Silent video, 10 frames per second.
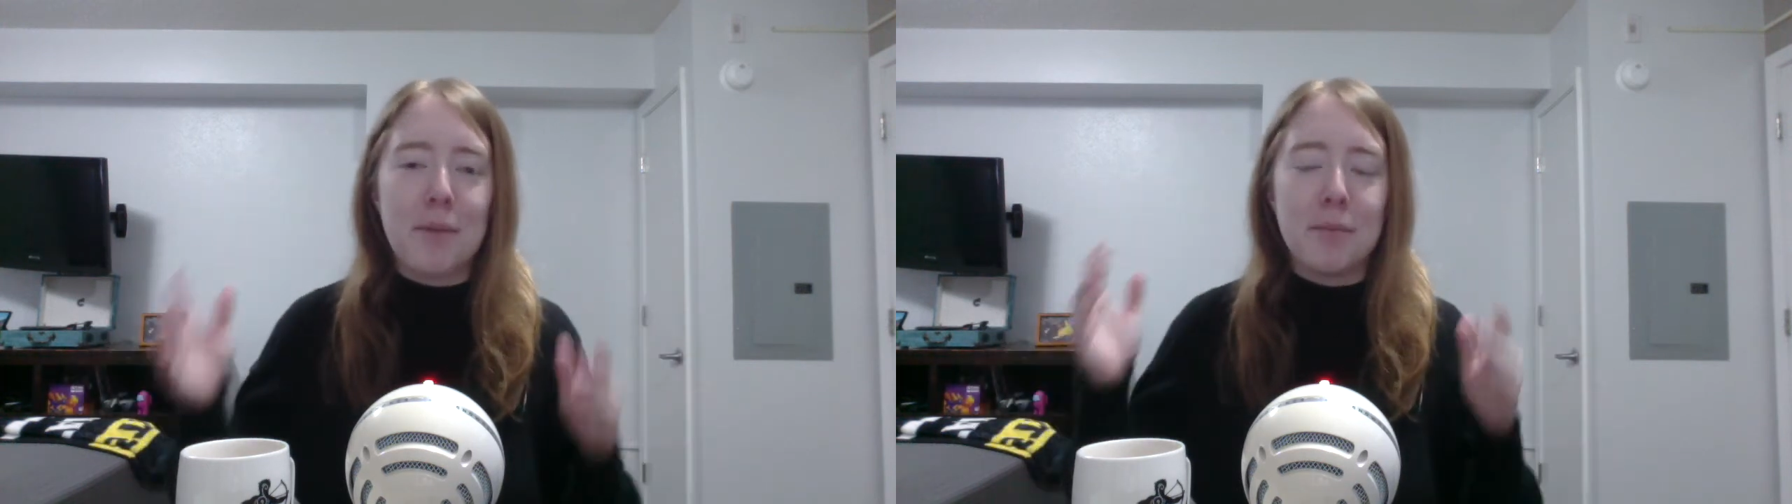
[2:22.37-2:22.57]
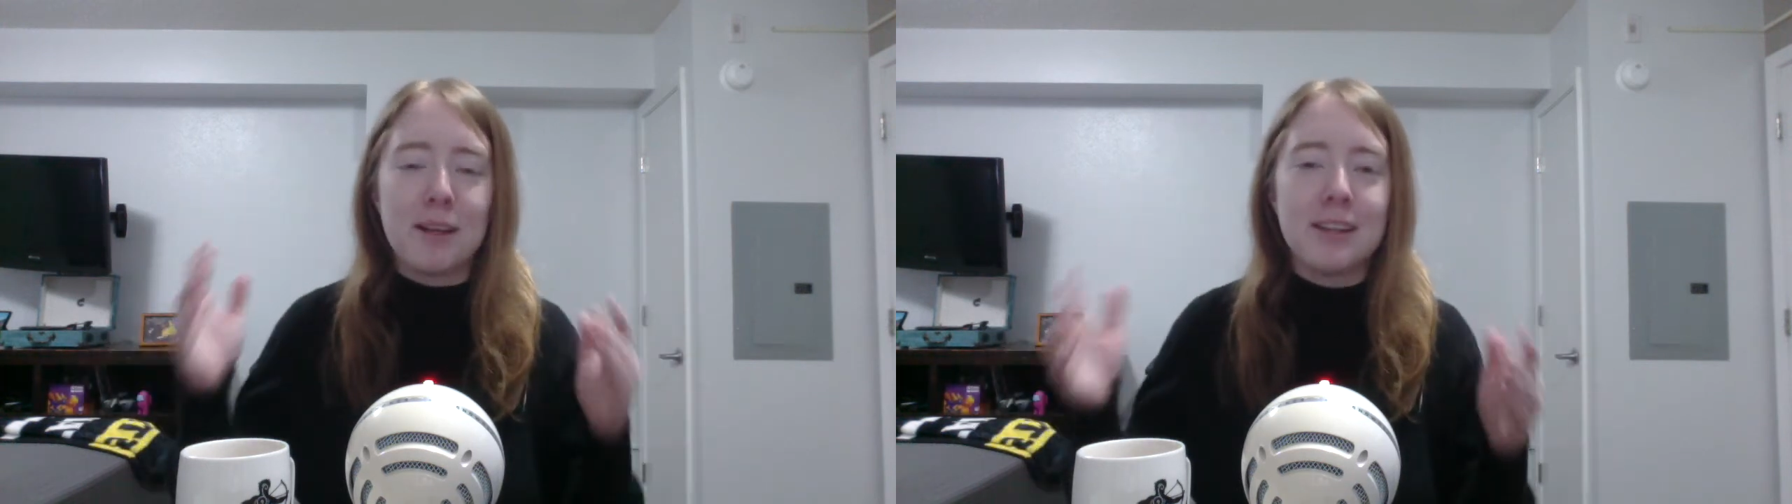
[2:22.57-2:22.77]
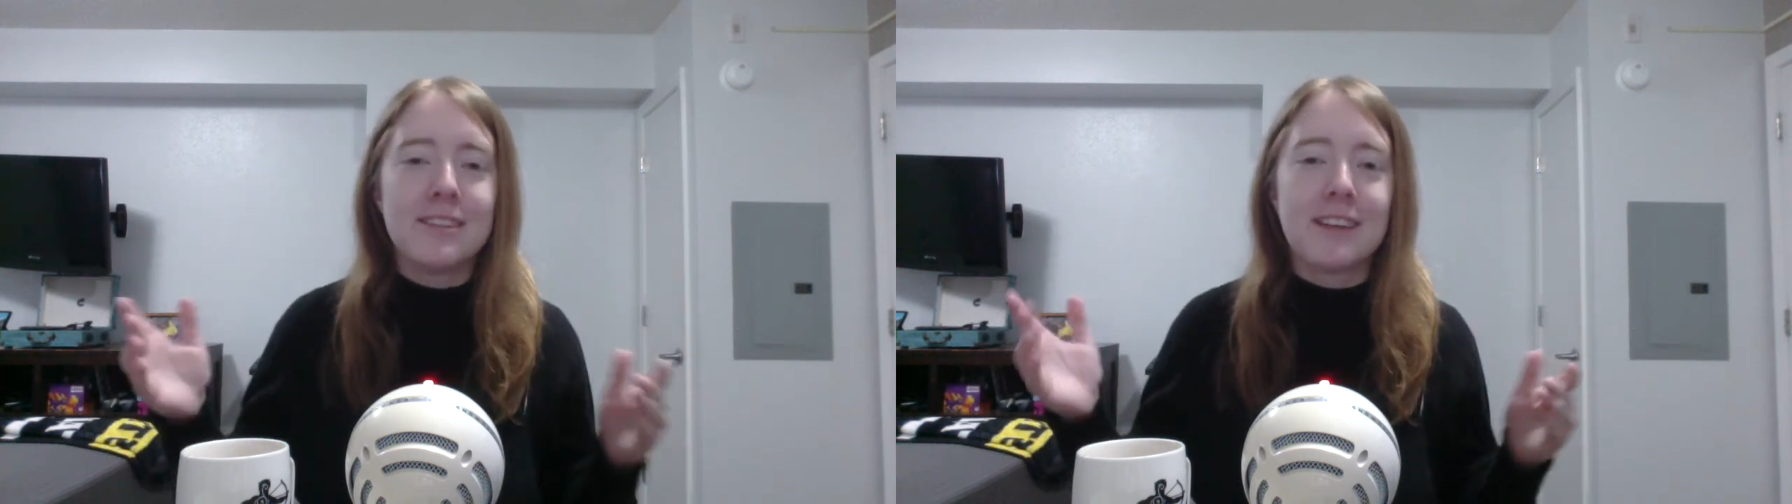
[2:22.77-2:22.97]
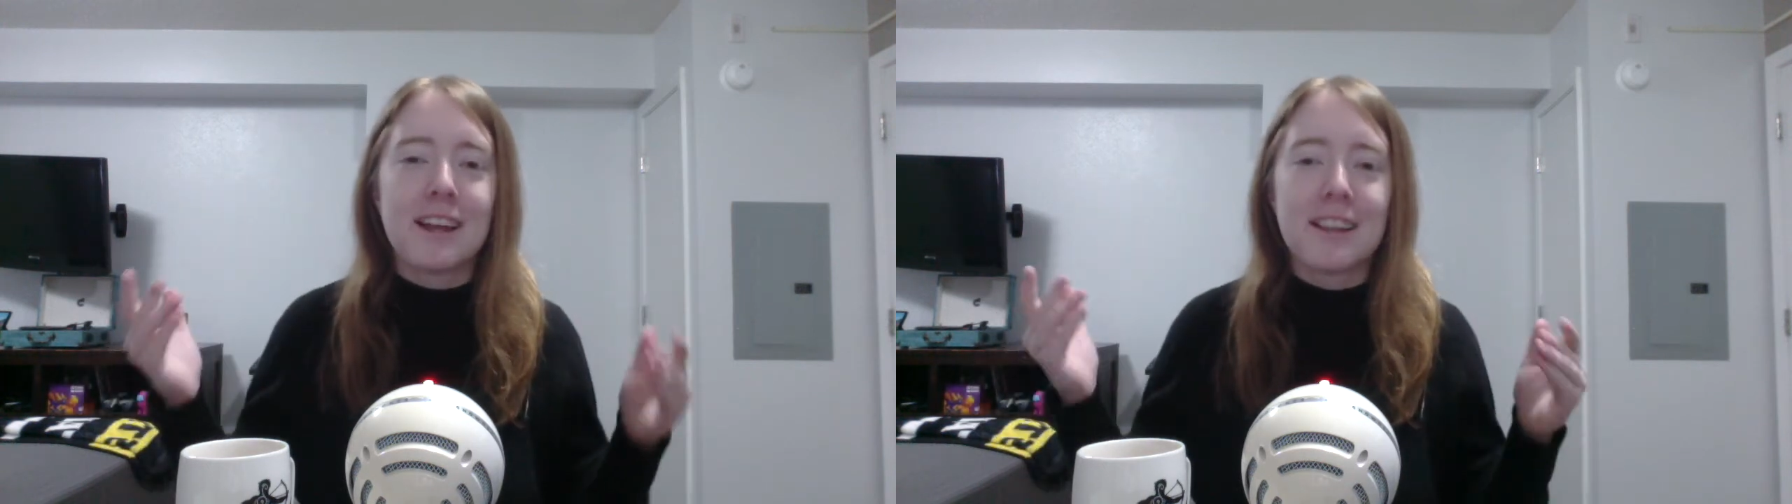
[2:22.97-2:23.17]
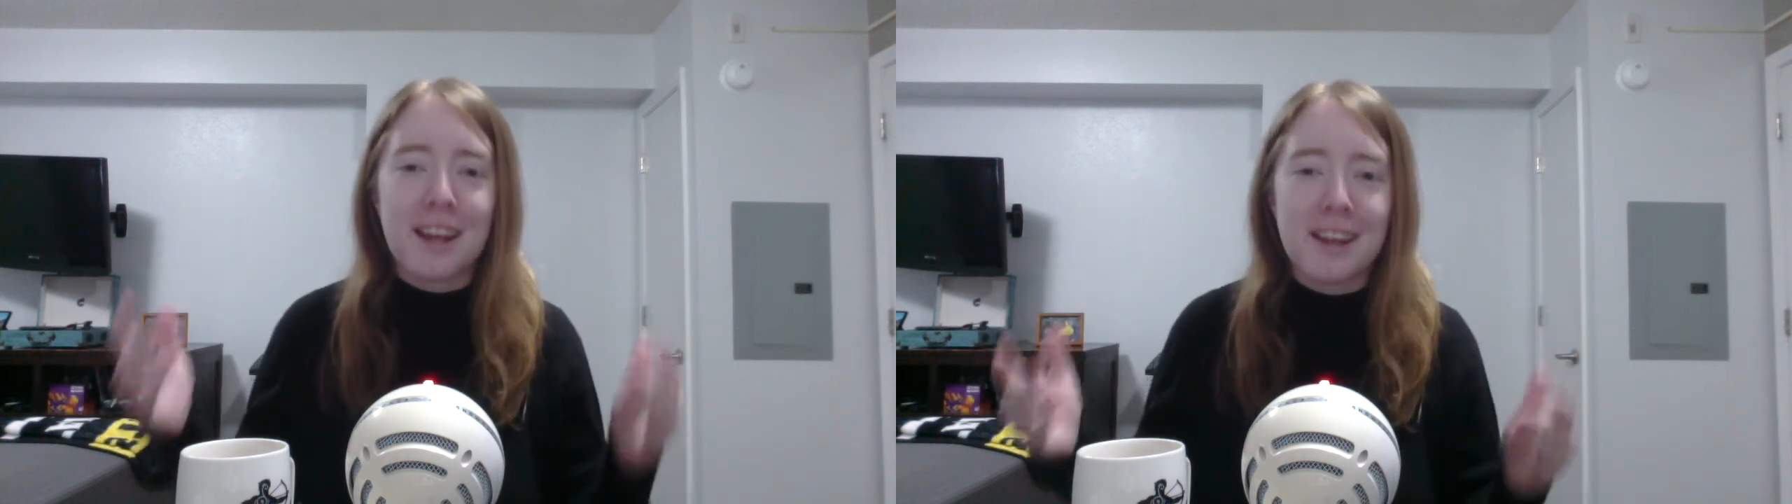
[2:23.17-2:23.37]
please
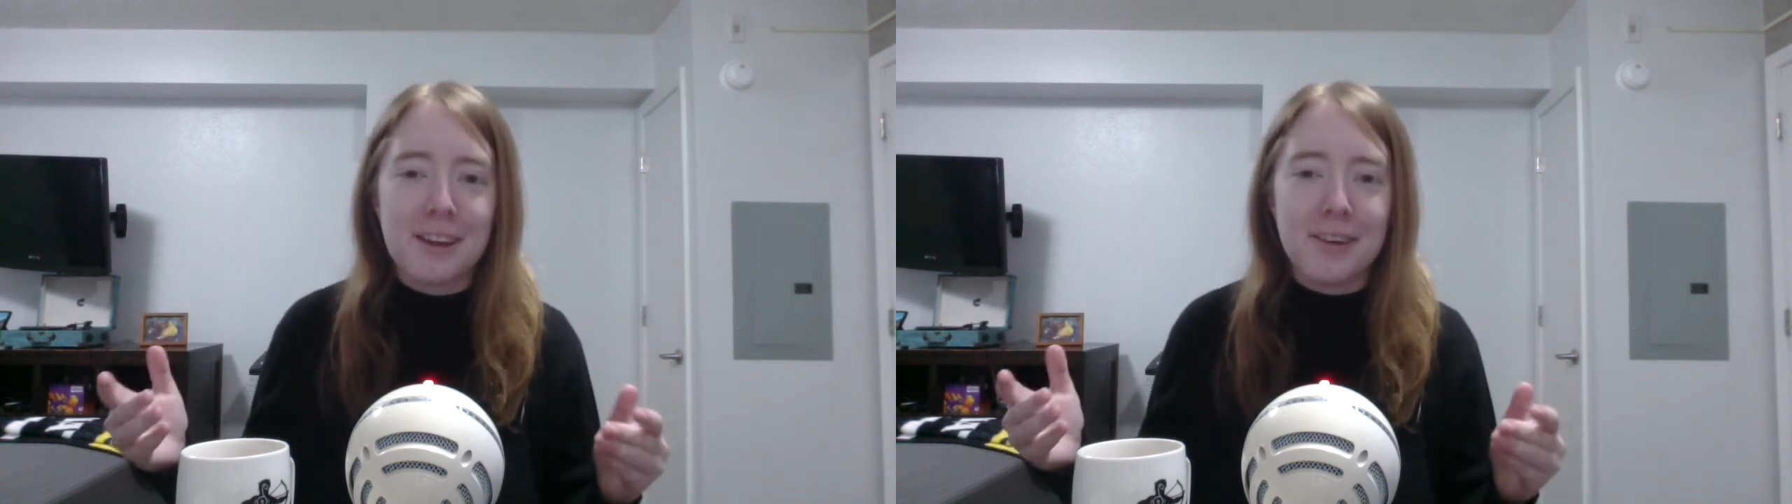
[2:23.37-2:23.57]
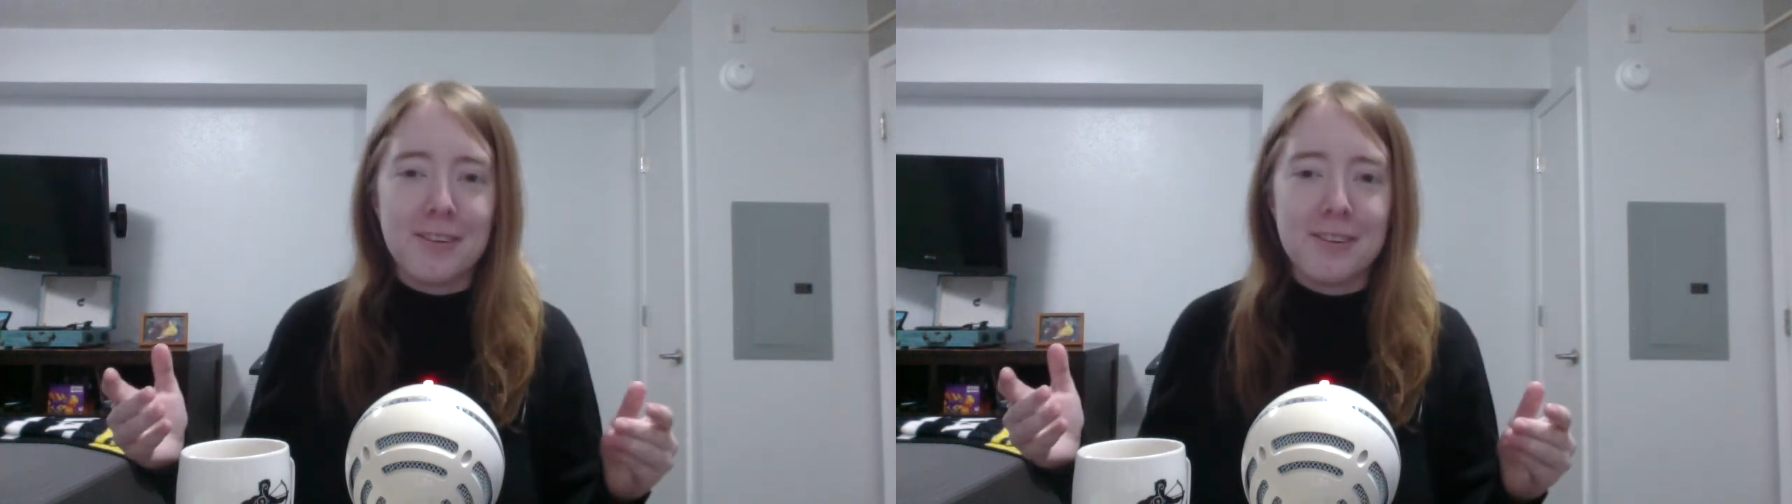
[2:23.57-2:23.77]
and thank you.